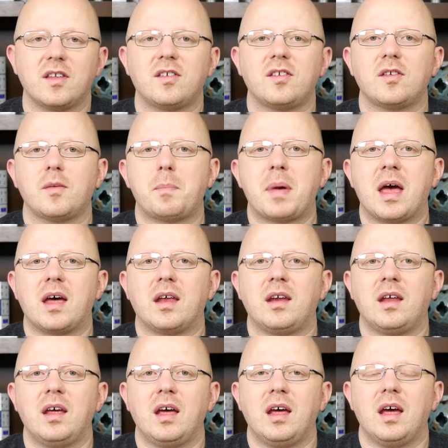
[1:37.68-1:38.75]
this is a
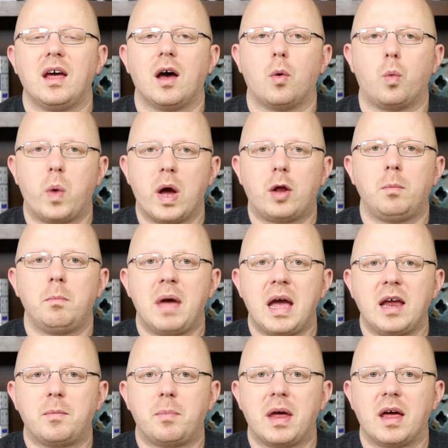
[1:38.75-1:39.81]
pen, a
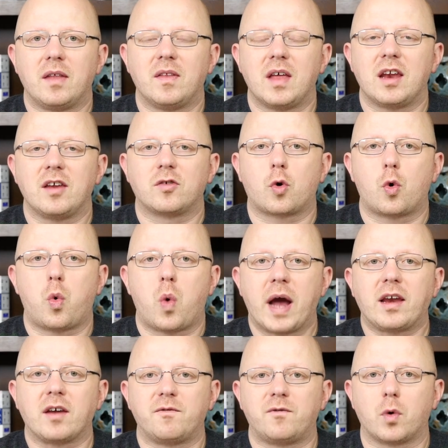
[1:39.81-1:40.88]
well-made pen that is
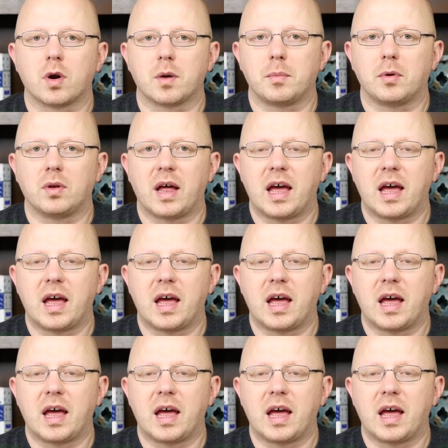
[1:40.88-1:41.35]
quite affordable